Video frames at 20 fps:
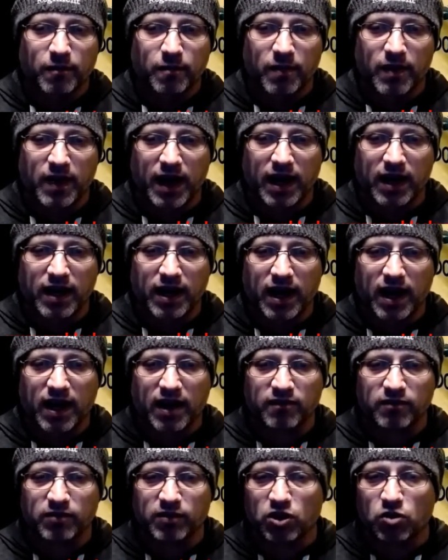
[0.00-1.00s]
that
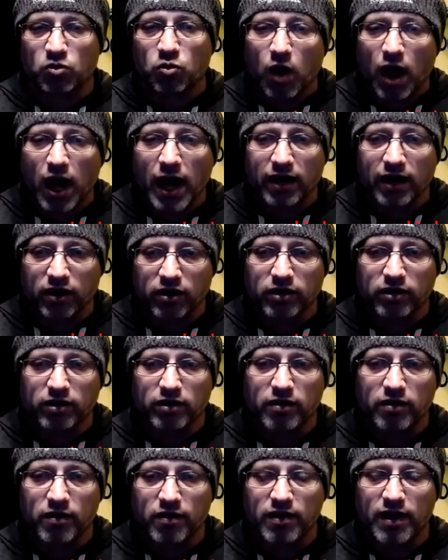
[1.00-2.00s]
have required
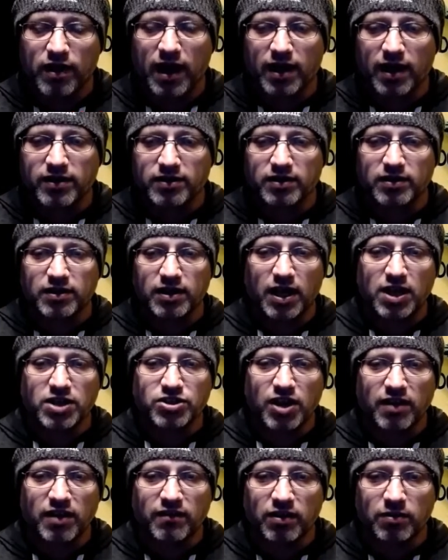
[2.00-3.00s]
that
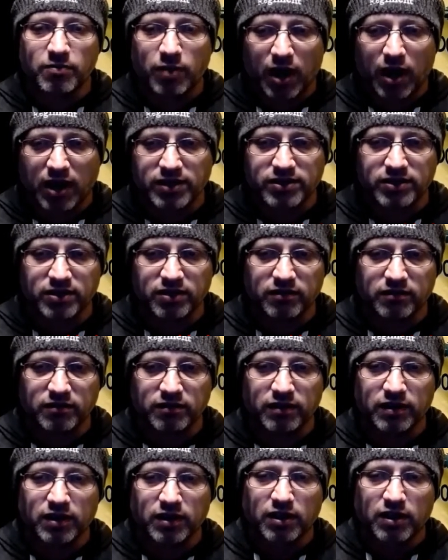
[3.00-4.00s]
HIV
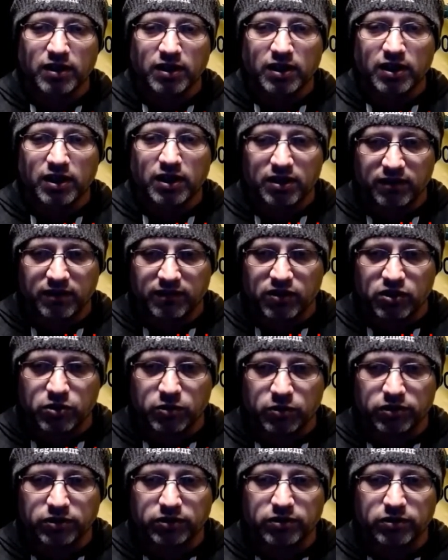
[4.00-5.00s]
positive
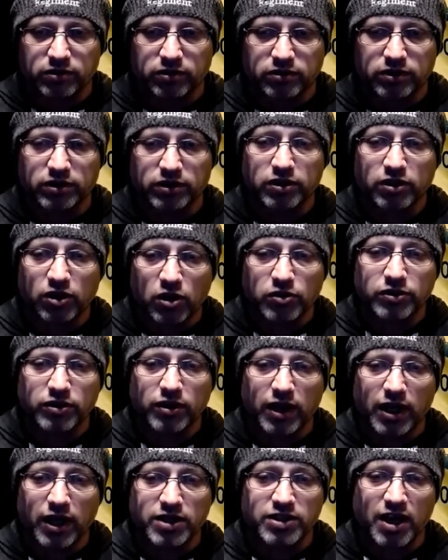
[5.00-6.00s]
individuals disclose
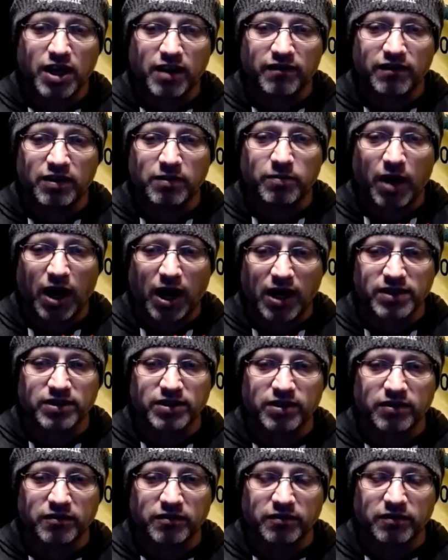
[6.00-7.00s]
their HIV
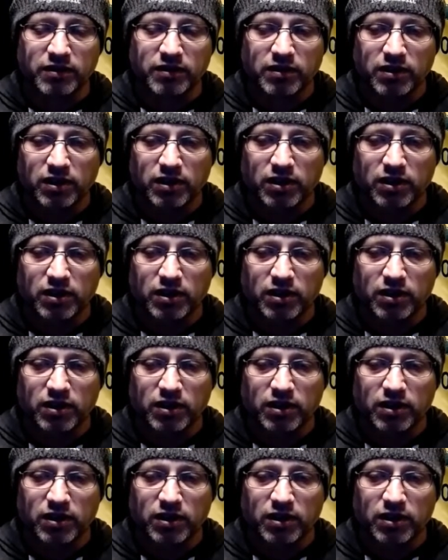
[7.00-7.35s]
positive